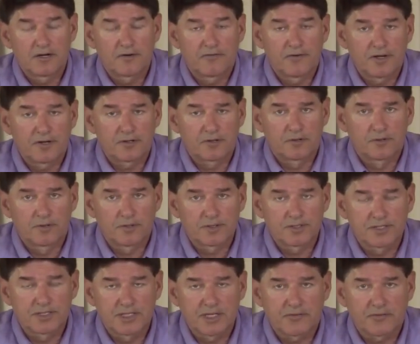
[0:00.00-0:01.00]
Under federal
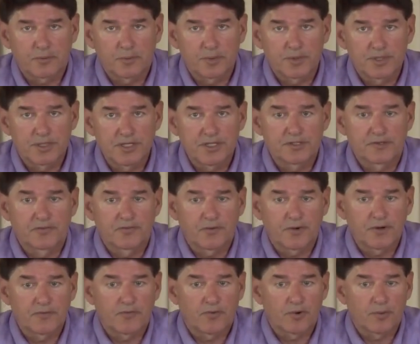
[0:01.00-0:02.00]
rules of civil procedure
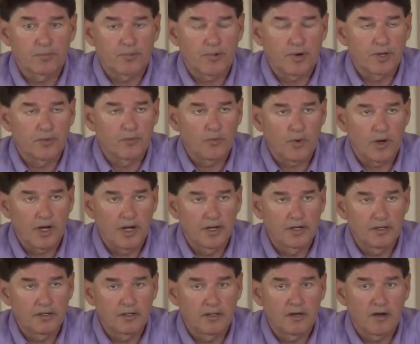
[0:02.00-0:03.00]

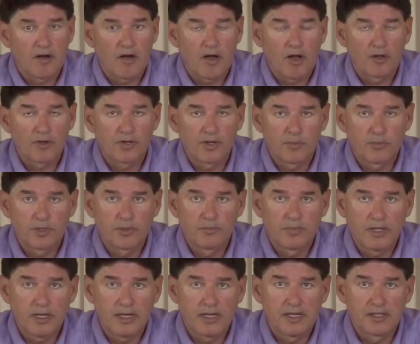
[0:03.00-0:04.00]
44.1, all human
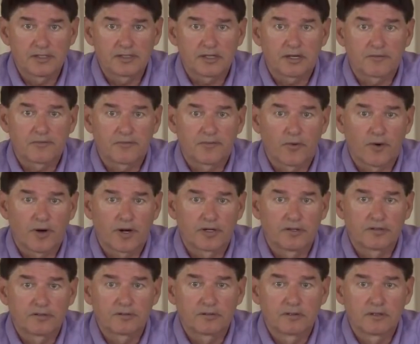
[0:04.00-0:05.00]
beings are
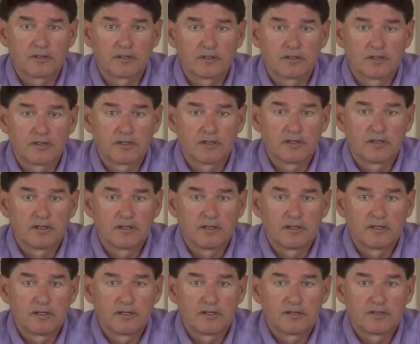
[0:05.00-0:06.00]
foreign
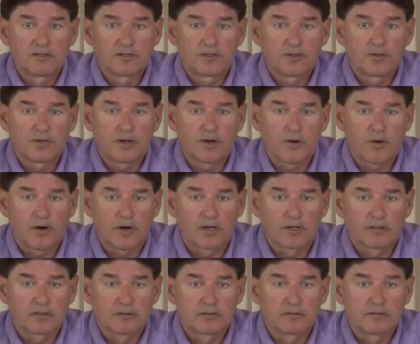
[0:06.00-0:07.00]
to the
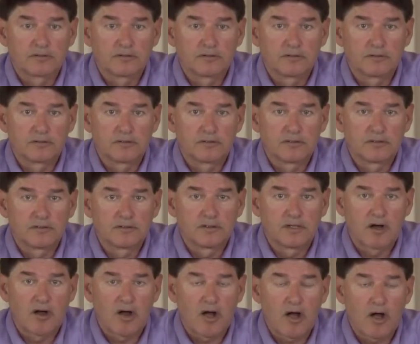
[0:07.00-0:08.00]
court.
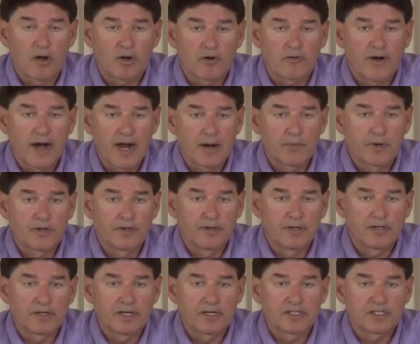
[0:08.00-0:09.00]
All grammar
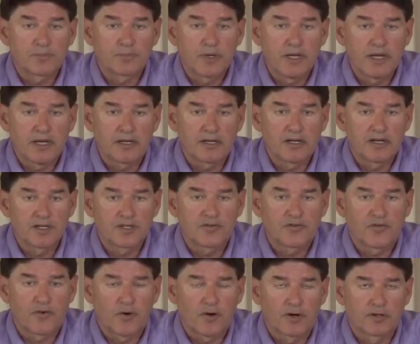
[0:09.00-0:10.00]
that they speak
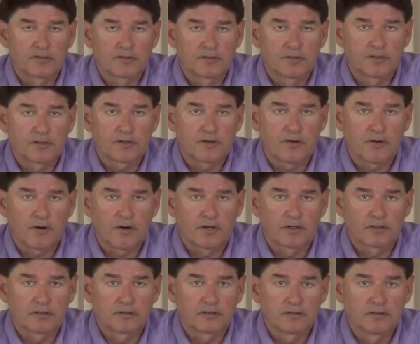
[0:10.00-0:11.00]
is foreign to the
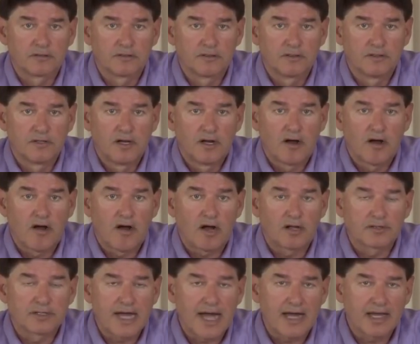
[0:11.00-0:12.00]
court.
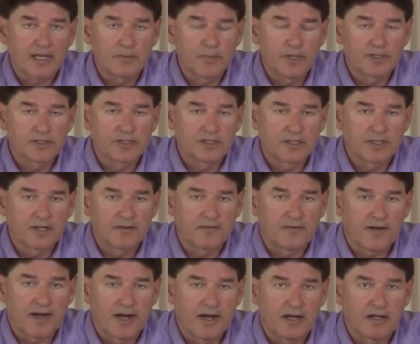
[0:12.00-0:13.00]
All documents that they
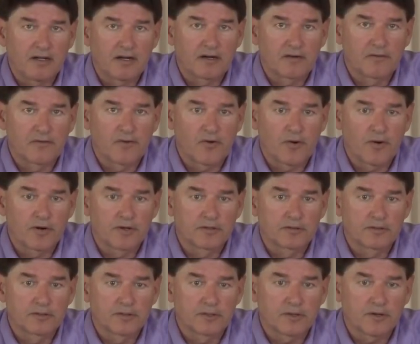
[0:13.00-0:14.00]
file are
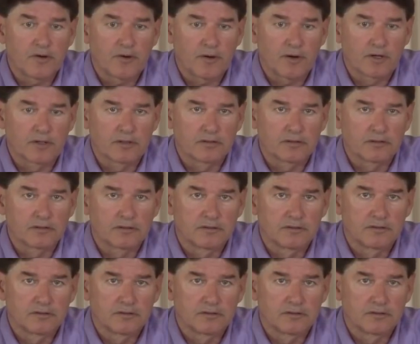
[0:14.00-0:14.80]
foreign to the court.